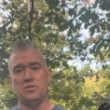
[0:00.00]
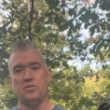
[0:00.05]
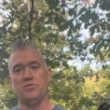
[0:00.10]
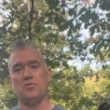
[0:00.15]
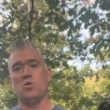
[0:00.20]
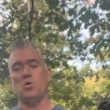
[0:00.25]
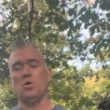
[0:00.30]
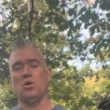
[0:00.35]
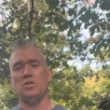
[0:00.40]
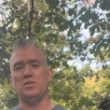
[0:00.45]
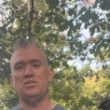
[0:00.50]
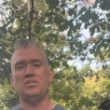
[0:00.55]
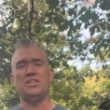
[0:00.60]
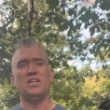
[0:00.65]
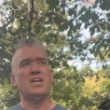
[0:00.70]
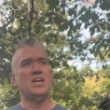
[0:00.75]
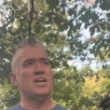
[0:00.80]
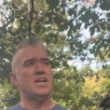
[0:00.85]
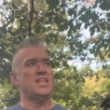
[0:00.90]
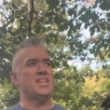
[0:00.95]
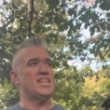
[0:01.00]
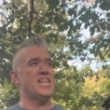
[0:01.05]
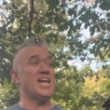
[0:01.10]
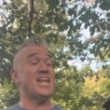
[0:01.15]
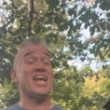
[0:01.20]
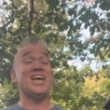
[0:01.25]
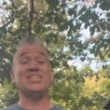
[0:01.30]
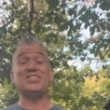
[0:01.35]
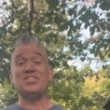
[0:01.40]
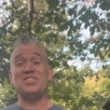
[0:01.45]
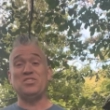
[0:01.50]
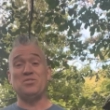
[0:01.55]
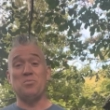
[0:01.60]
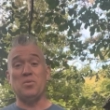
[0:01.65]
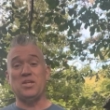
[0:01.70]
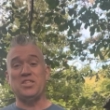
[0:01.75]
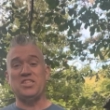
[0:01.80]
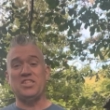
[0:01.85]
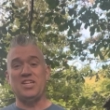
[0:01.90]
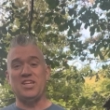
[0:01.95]
Of course, that has as
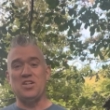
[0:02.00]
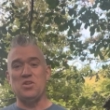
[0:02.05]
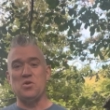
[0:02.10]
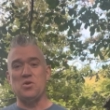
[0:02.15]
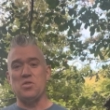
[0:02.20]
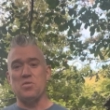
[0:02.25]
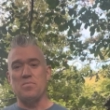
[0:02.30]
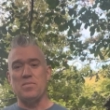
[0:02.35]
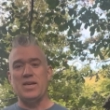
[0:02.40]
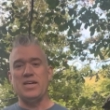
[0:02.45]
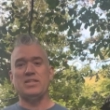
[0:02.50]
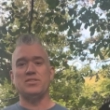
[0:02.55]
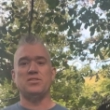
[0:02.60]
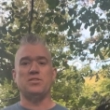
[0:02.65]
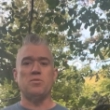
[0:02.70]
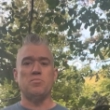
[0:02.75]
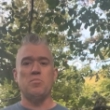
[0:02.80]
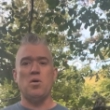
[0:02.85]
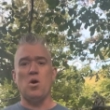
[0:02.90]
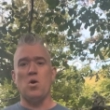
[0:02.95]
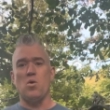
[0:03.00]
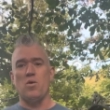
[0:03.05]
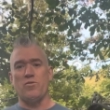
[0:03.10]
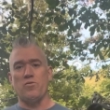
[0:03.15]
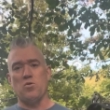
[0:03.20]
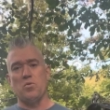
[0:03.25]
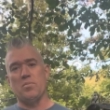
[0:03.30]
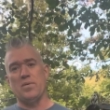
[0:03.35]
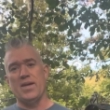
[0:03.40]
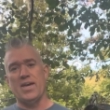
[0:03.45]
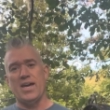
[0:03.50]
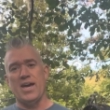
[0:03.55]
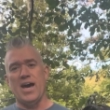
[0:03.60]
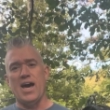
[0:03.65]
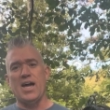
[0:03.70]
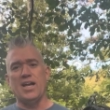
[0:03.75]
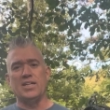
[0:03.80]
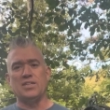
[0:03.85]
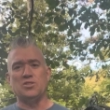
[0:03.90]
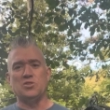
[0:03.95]
much to do with me as the bow, if we're being
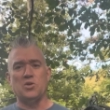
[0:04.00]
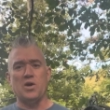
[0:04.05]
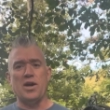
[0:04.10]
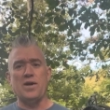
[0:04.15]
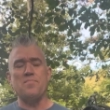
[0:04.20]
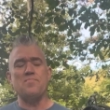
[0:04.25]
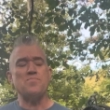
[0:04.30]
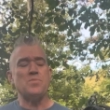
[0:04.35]
honest, right?